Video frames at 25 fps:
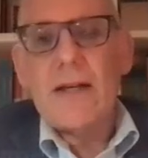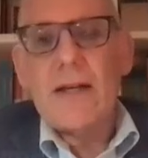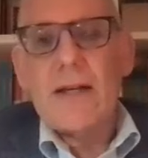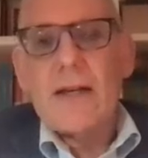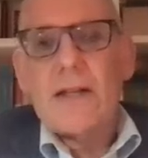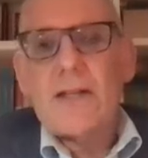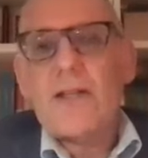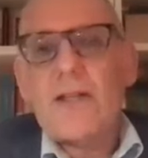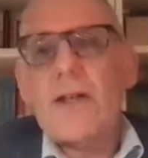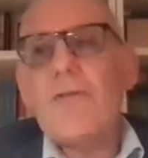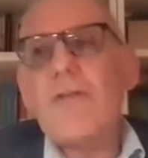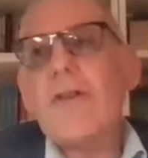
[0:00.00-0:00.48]

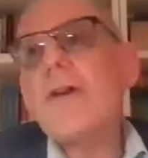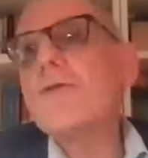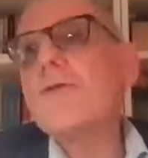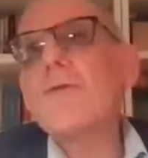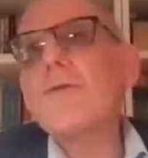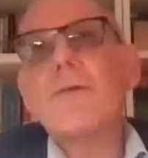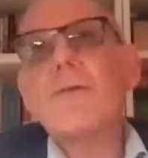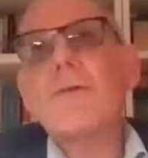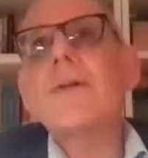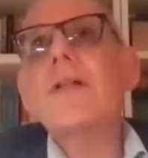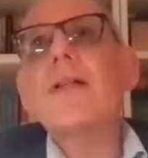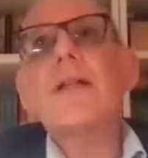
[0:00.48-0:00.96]
So
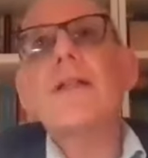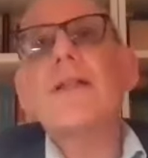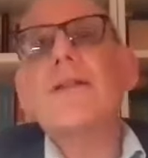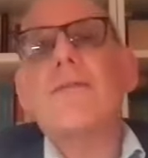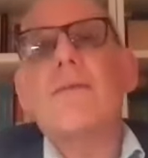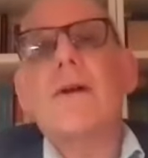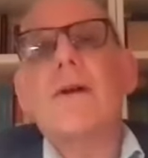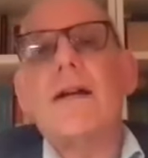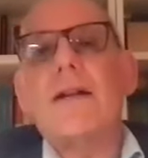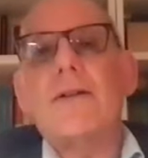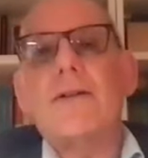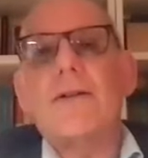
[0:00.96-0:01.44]
those were really the
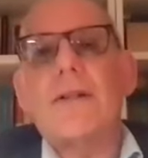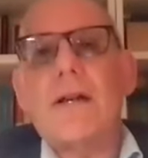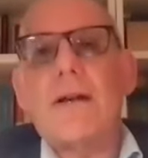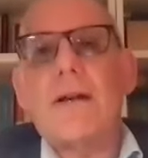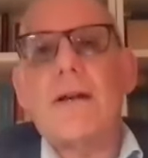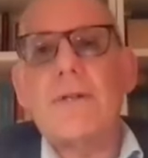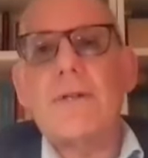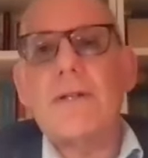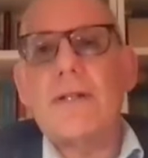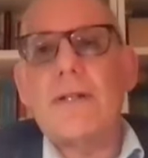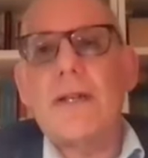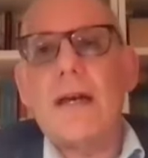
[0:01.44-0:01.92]
writers I
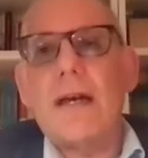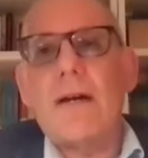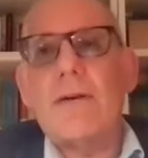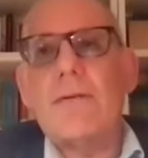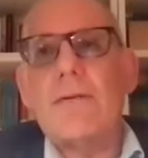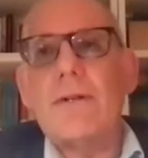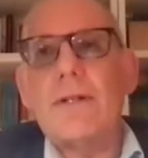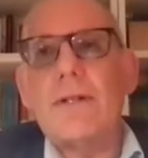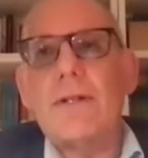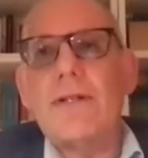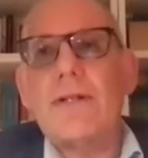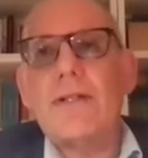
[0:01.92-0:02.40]

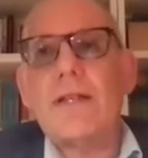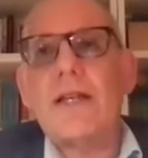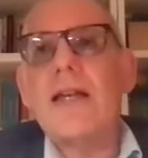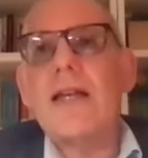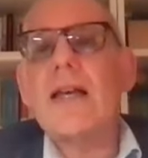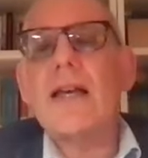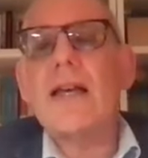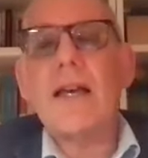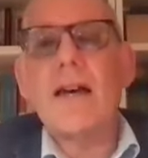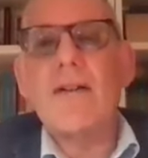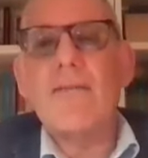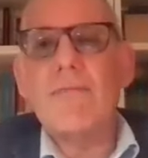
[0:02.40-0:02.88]
was
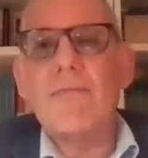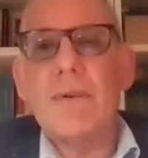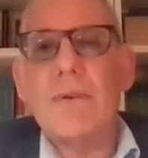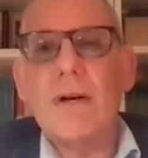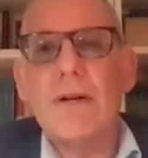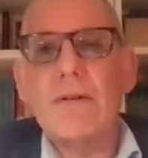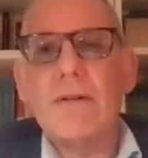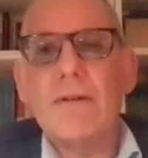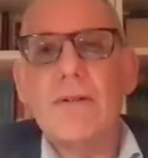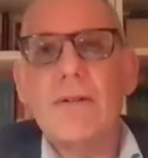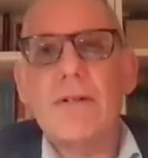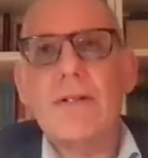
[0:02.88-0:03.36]
thinking of
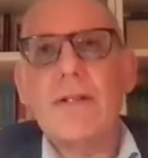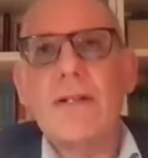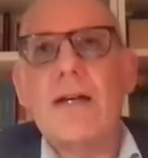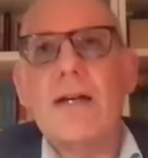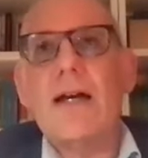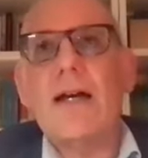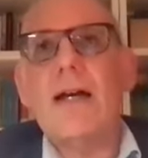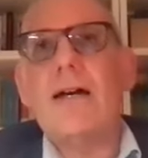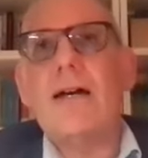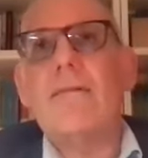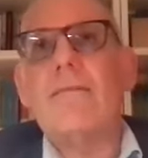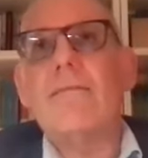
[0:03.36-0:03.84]
most
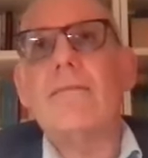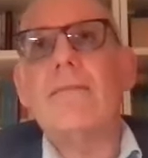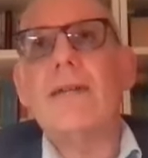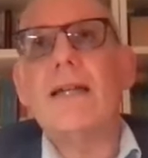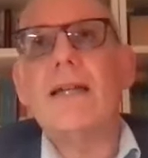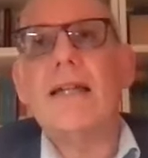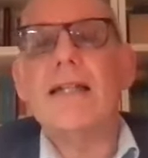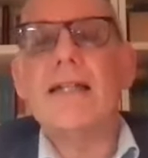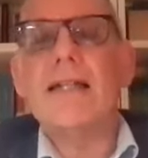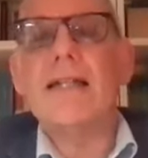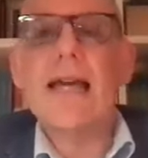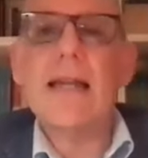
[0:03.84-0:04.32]

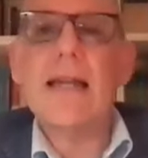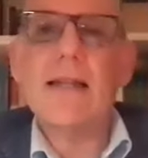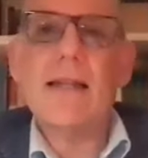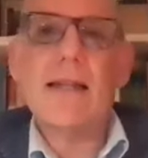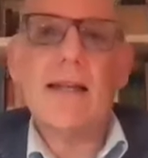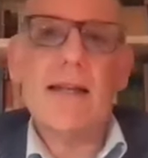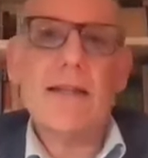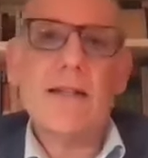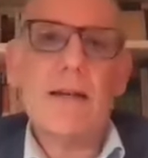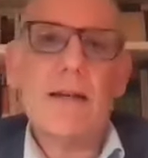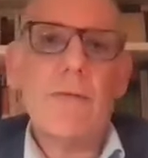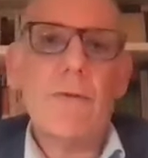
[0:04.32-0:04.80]

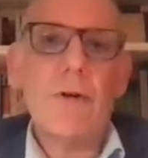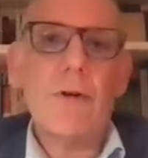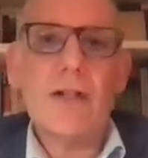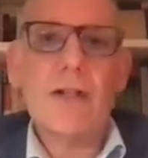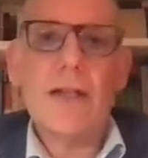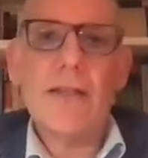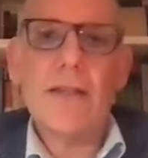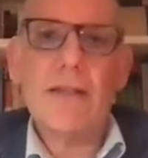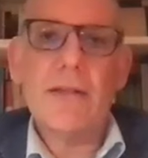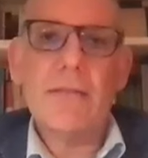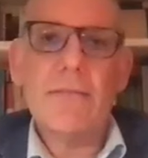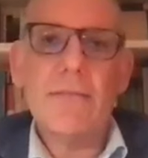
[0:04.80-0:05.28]
intently as I
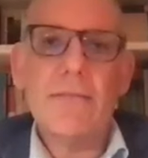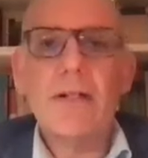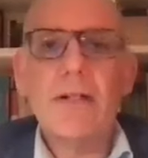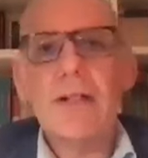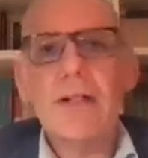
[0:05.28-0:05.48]
worked on this book.